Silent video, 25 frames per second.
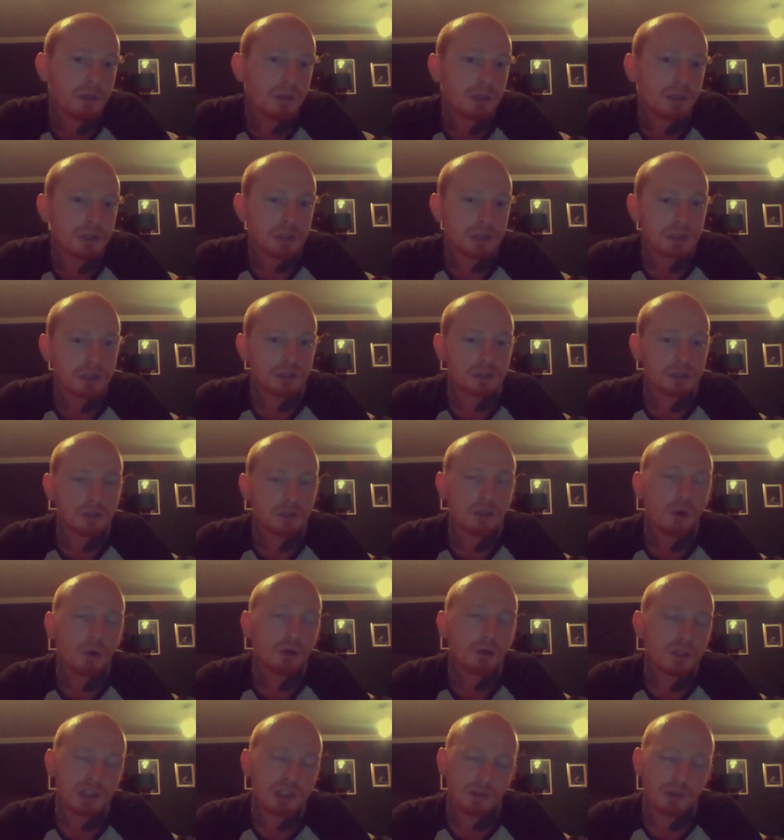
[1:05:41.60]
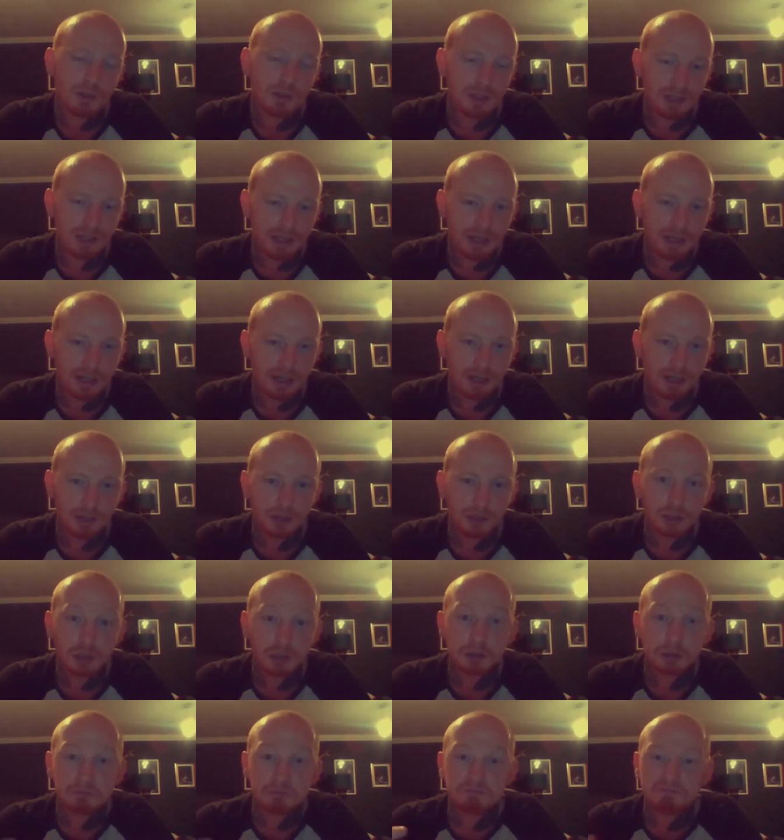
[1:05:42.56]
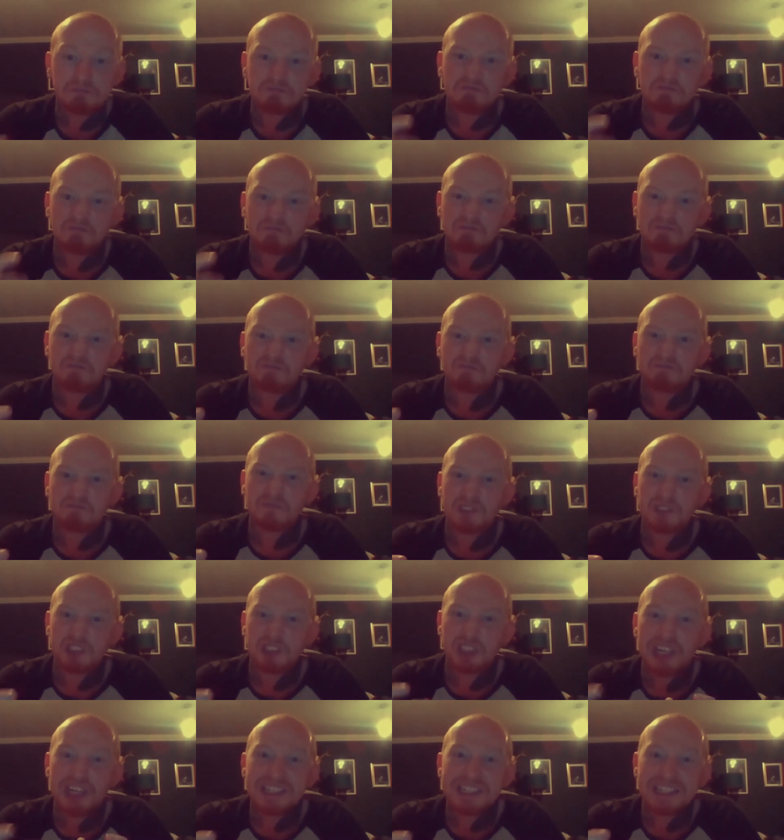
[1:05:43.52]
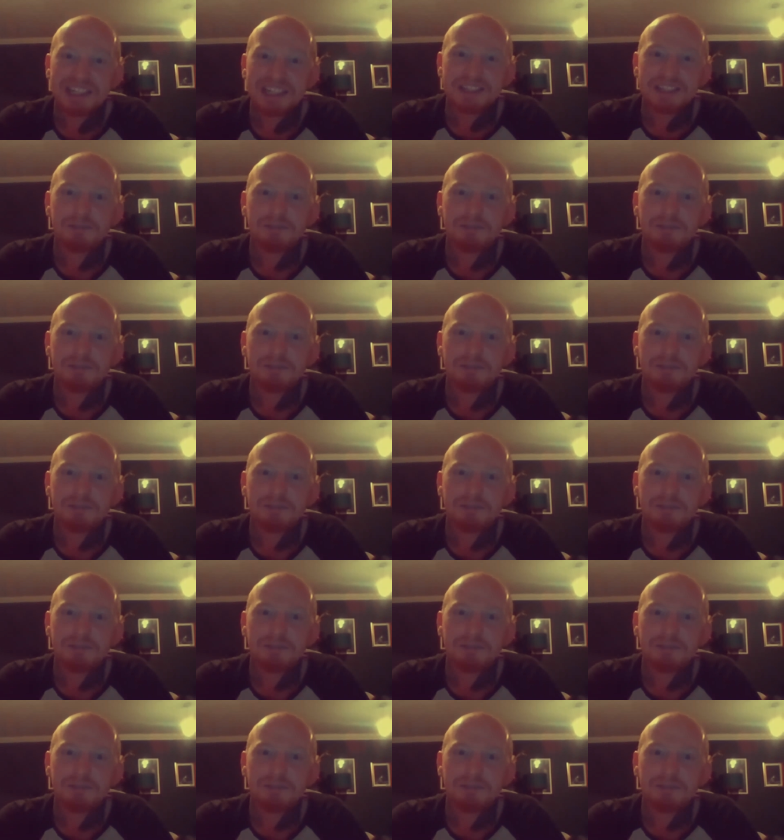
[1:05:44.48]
are not doing that, and you go, cheating.